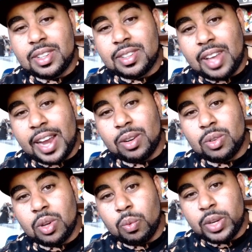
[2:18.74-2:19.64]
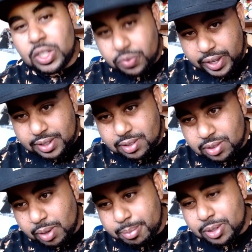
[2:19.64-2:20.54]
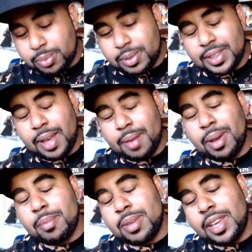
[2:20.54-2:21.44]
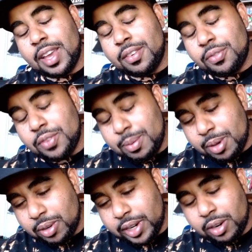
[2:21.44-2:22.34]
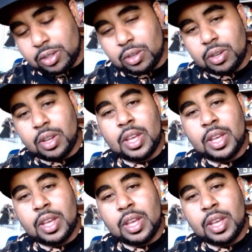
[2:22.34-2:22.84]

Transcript: titled Witchface. So I'm assuming that might be a female character.